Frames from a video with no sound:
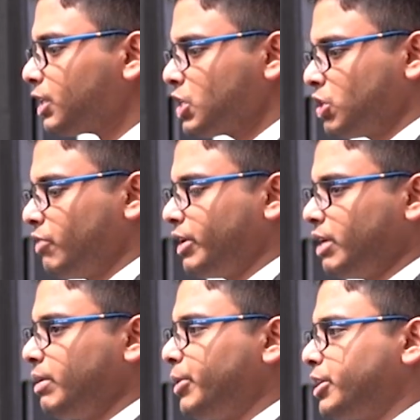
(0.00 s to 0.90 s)
So if you
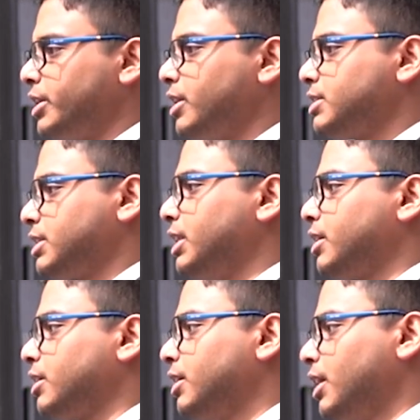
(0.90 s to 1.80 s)
give me a material,
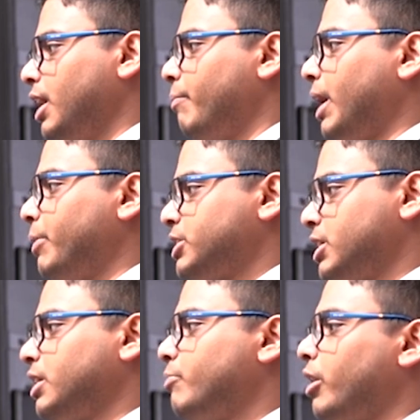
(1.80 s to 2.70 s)
silicon, my machine
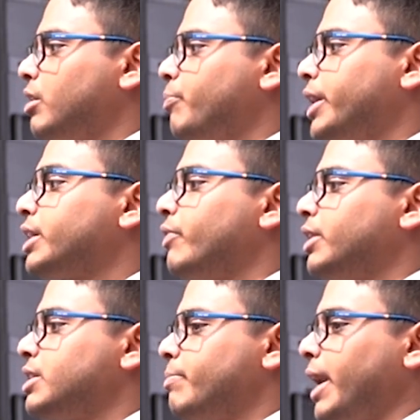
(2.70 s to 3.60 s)
learning model will predict
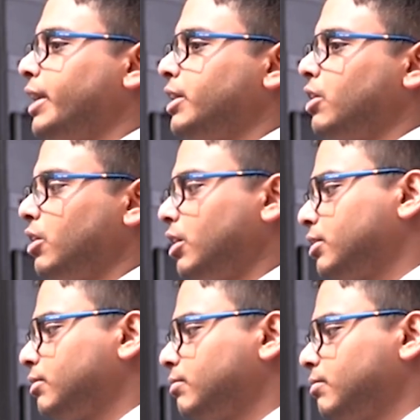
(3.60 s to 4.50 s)
whether it's magnetic or not.
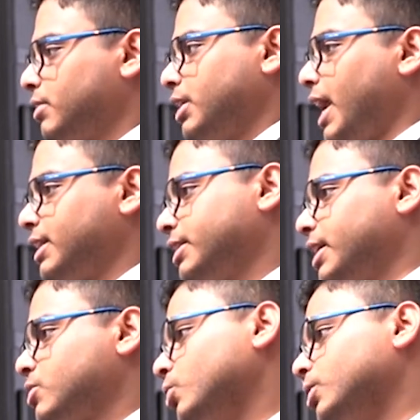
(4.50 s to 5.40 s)
I think
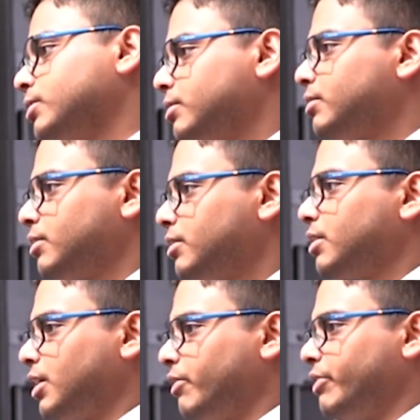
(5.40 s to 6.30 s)
that's cool,
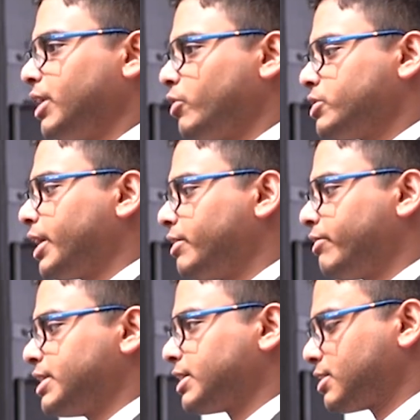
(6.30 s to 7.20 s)
without using any
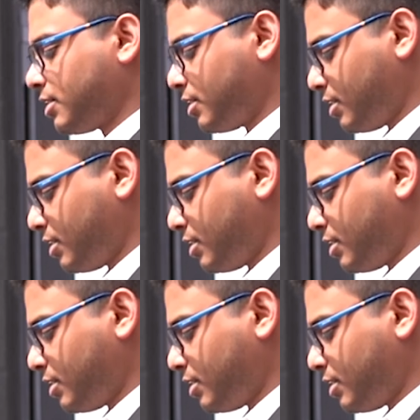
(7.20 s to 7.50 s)
physics.